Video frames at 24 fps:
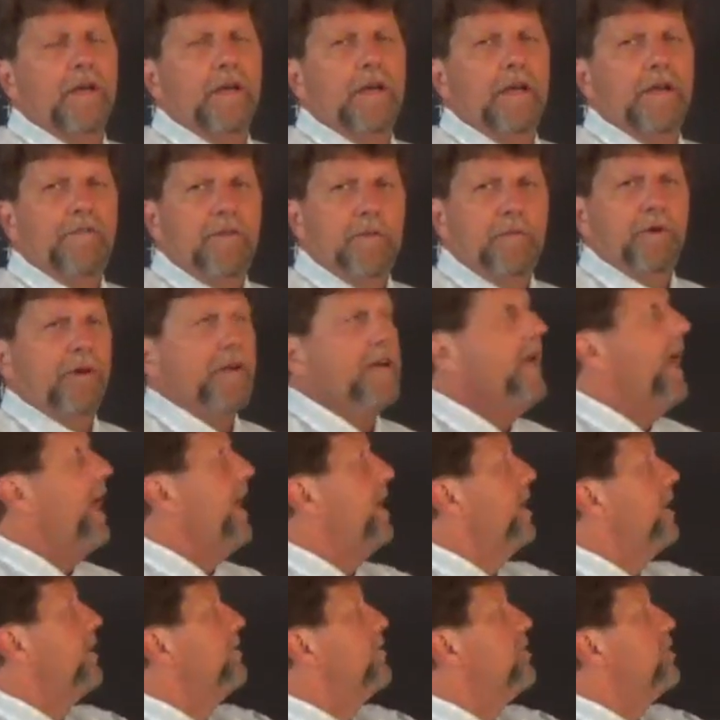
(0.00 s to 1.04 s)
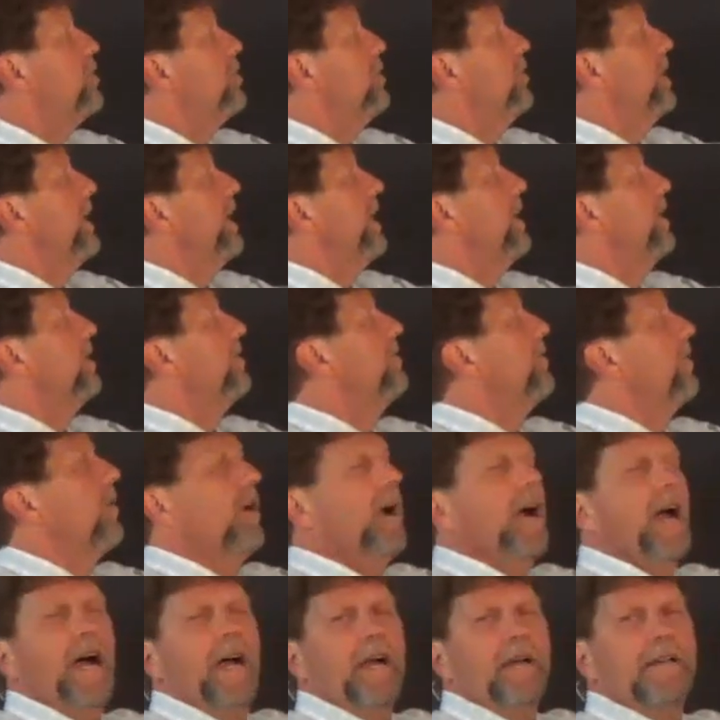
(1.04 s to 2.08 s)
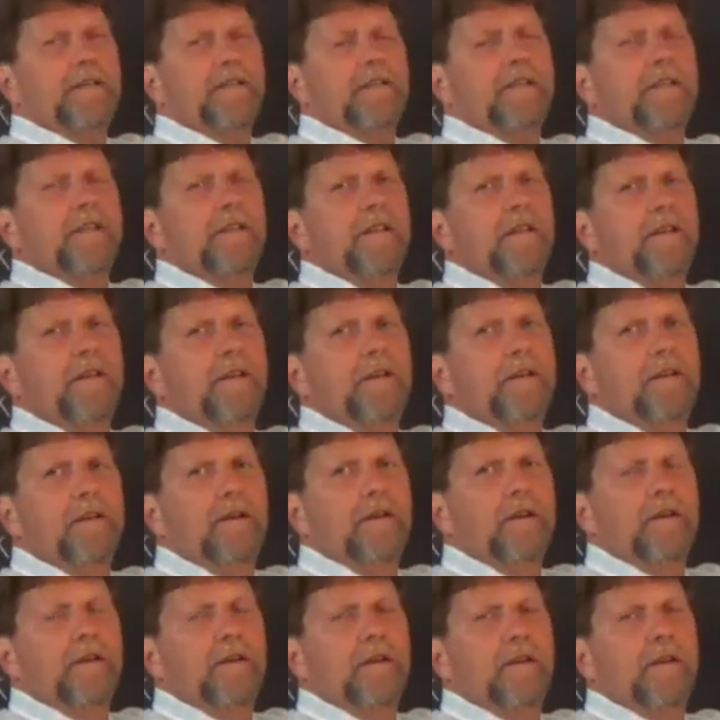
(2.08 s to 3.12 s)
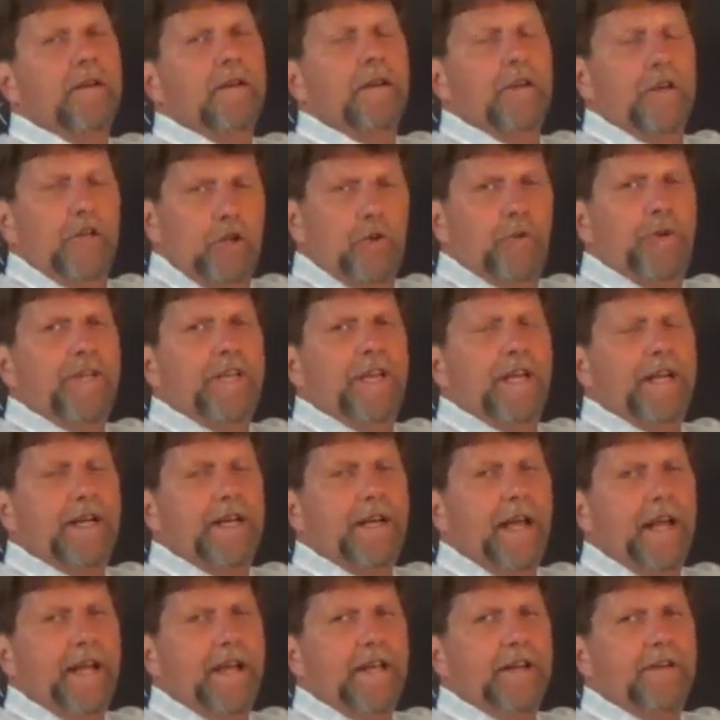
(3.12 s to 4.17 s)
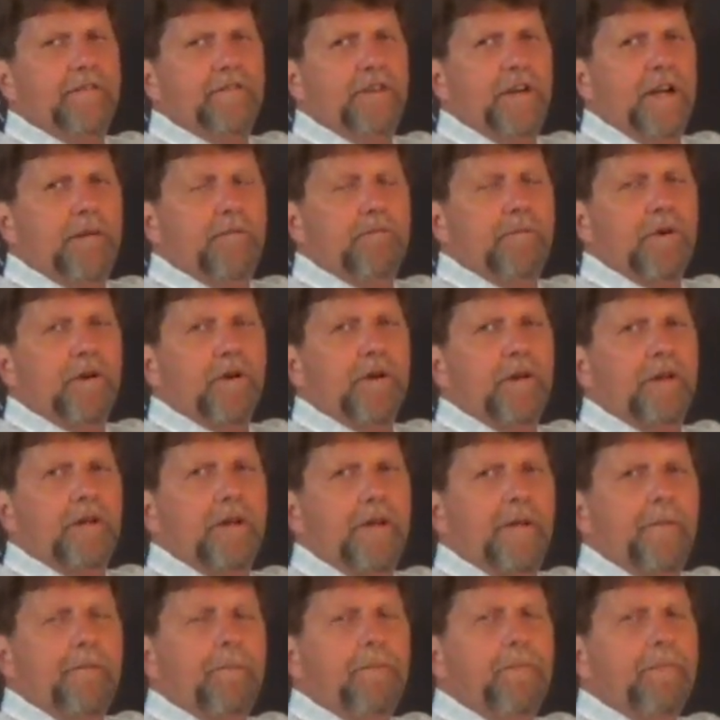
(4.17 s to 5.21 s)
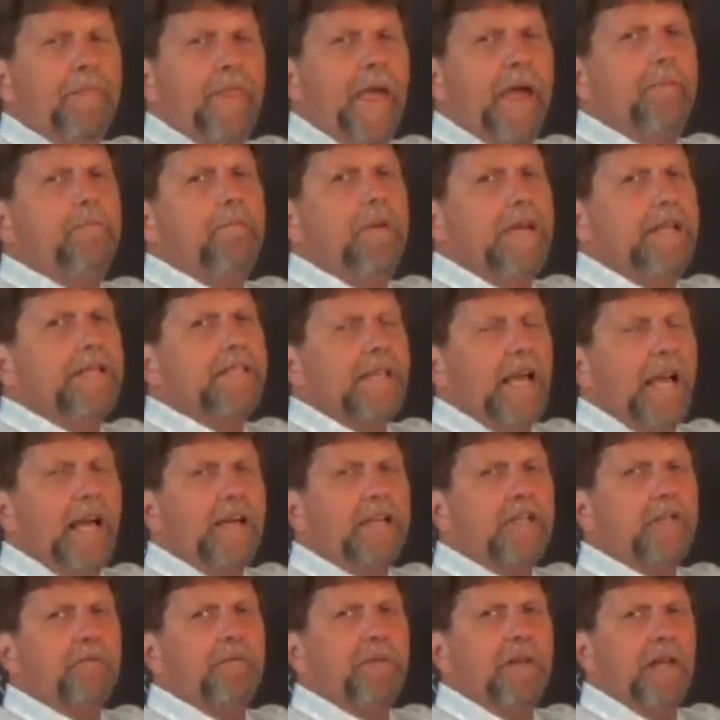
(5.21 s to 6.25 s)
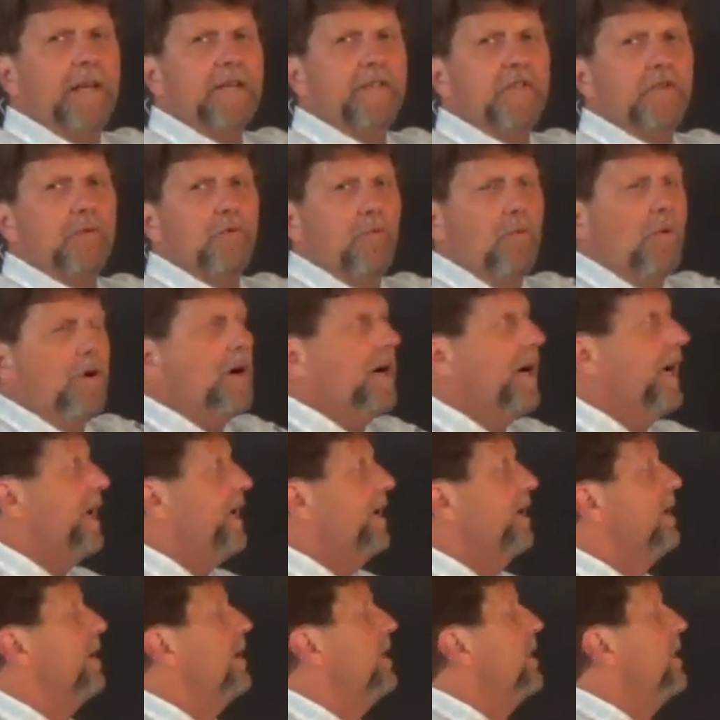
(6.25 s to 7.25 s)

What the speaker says: If you put negative 2 in here for x, you would get a negative number. That means x plus 1